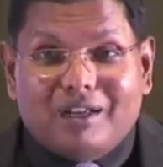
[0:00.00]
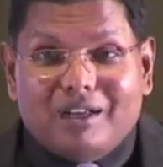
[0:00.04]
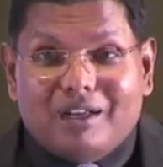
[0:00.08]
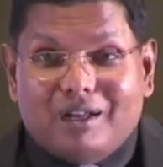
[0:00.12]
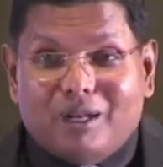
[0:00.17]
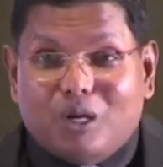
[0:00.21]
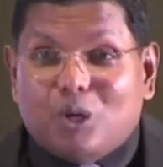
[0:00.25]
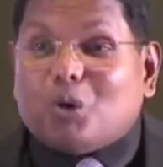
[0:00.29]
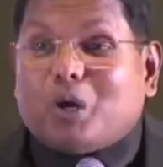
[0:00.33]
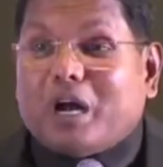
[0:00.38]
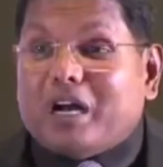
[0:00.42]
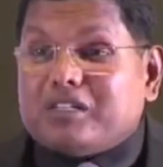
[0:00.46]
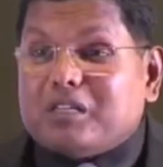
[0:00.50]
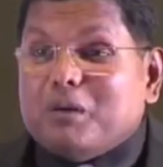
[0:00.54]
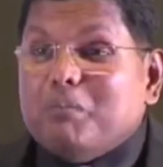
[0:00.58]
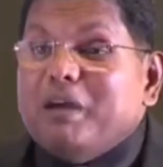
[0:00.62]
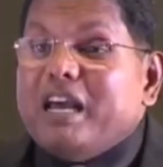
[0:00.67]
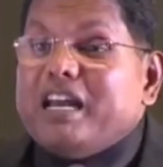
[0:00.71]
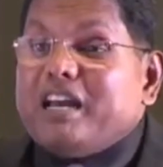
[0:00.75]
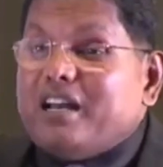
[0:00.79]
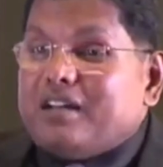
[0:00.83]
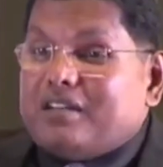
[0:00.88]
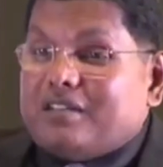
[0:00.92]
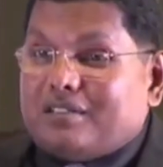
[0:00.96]
Look at the
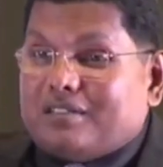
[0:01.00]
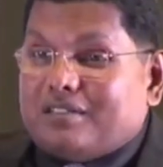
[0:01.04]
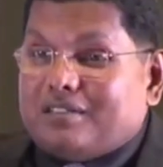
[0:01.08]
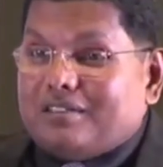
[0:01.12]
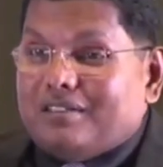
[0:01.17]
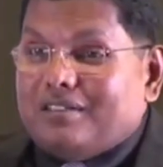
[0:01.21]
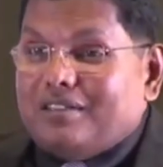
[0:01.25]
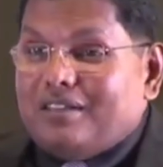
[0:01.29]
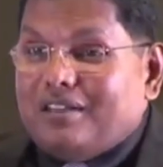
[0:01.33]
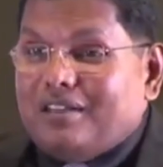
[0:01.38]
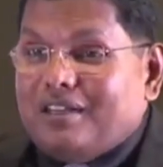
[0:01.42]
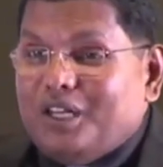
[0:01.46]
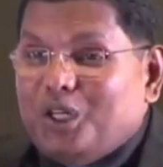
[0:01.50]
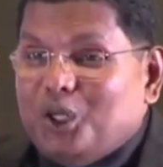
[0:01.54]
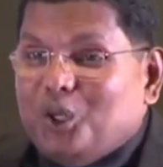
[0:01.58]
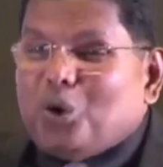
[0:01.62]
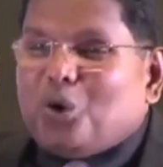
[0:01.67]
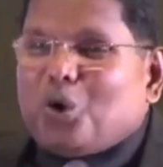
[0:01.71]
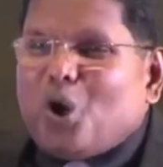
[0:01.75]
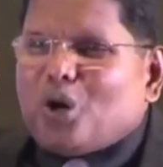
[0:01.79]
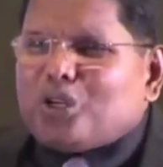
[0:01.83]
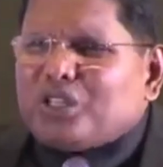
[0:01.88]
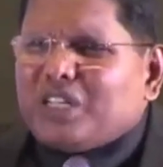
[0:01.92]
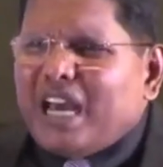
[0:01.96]
mirror. You
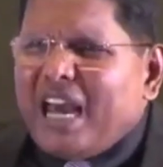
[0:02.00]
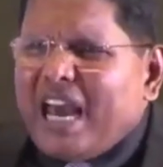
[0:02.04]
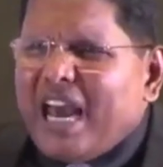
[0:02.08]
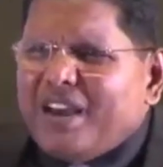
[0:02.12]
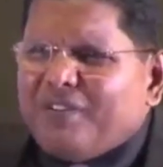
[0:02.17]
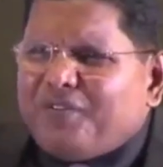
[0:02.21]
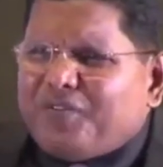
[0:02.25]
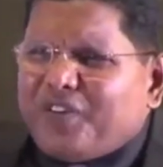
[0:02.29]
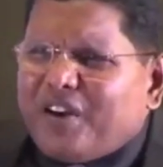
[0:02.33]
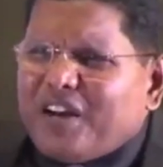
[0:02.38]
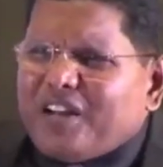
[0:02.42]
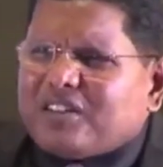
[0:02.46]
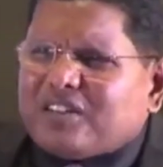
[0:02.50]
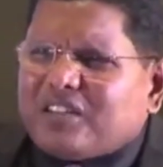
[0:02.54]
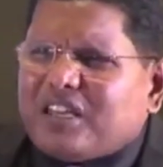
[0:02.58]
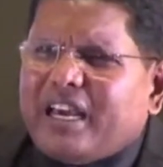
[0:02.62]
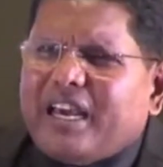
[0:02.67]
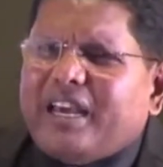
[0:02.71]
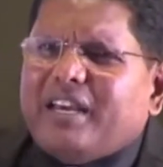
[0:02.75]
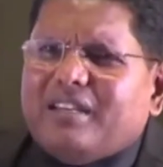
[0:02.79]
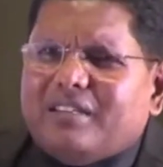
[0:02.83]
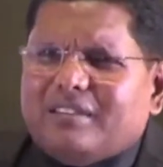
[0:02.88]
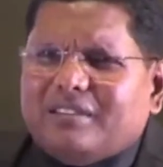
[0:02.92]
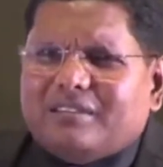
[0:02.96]
got
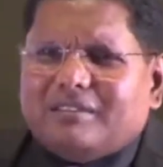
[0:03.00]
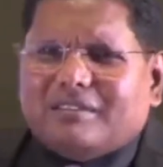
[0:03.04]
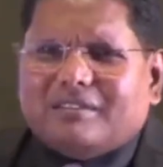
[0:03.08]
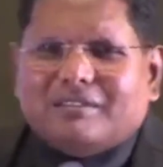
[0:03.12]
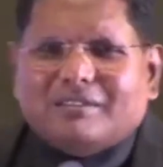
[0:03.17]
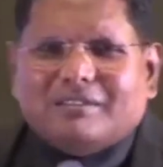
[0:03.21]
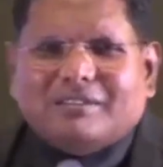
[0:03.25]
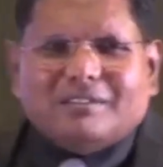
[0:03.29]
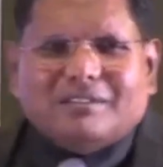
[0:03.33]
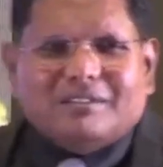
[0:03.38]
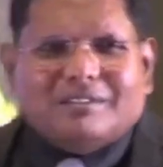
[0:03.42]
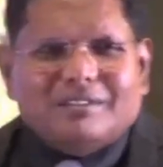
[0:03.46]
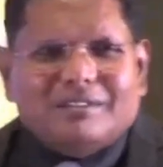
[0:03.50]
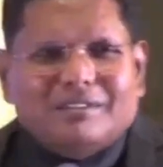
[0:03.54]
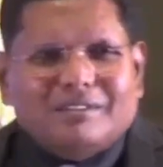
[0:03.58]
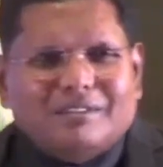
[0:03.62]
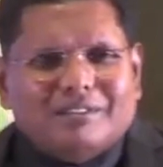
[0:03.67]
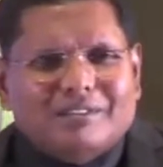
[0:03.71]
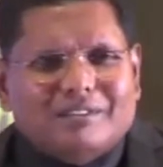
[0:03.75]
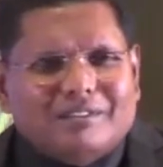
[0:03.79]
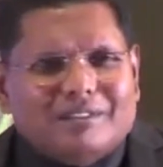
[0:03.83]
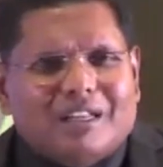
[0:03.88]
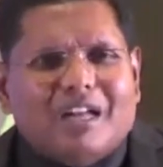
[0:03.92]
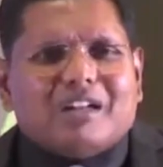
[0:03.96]
everything
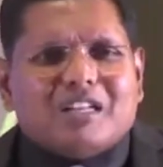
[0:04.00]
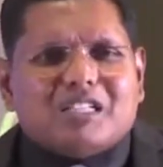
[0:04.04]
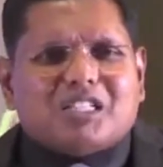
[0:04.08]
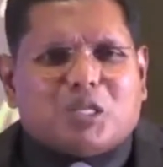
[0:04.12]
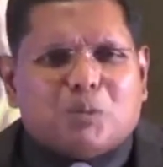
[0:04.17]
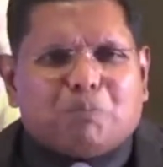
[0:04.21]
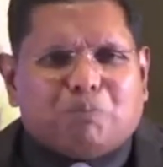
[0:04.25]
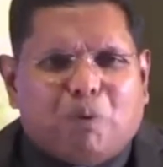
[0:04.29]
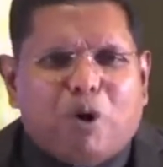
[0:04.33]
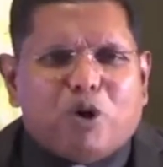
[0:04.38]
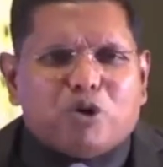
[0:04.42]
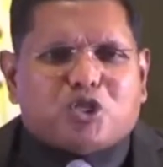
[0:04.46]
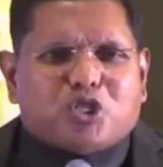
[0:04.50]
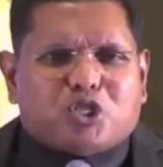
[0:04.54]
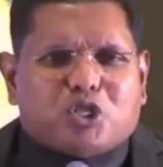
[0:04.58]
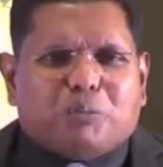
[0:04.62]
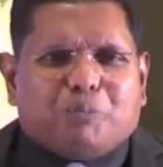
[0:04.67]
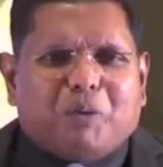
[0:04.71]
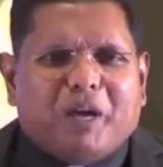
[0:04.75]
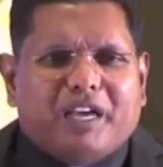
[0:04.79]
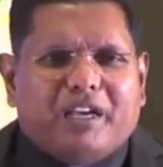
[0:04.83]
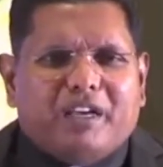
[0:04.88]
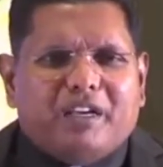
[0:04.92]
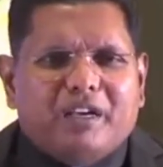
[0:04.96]
that is supposed to
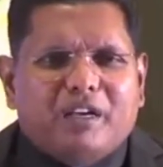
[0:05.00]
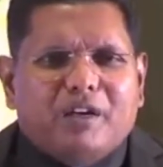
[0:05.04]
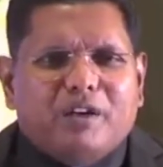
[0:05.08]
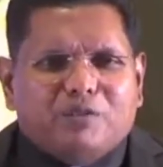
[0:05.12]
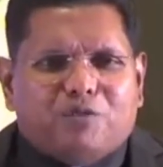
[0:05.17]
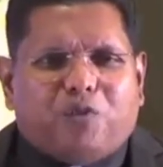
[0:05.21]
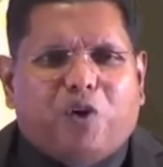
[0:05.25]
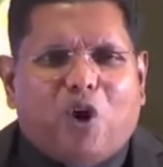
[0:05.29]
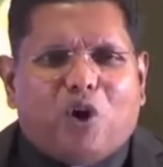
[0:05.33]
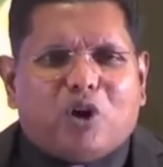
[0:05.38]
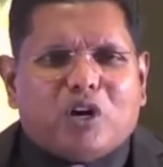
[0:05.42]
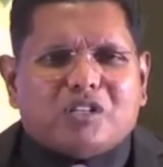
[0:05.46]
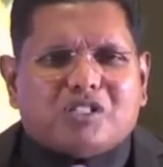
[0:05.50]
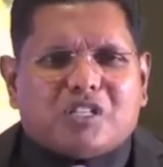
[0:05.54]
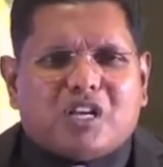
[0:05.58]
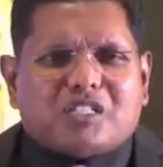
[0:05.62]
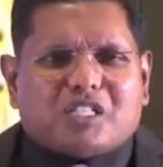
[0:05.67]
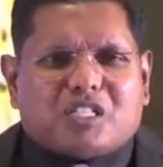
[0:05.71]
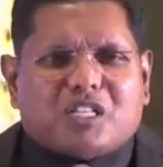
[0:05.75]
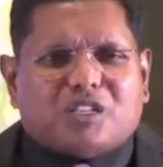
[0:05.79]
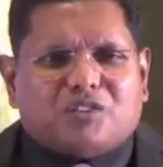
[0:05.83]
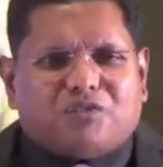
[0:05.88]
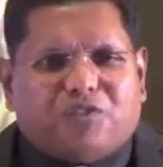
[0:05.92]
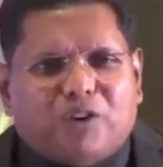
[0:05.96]
be for a
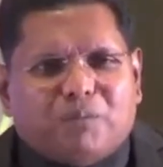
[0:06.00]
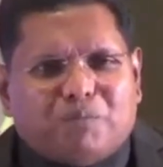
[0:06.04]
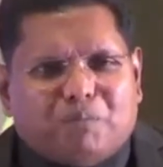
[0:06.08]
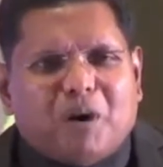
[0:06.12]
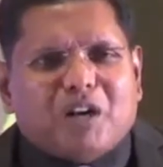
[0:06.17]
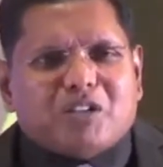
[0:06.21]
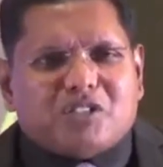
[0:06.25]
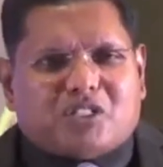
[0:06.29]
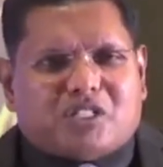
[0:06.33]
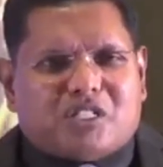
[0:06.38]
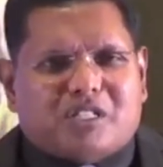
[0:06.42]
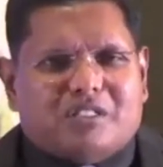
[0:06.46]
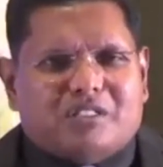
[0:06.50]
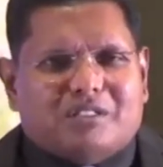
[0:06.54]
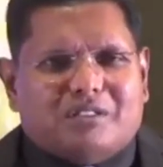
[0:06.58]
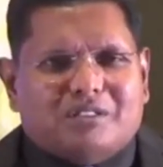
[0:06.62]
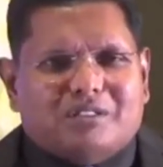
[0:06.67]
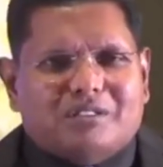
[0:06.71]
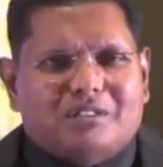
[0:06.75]
successful person.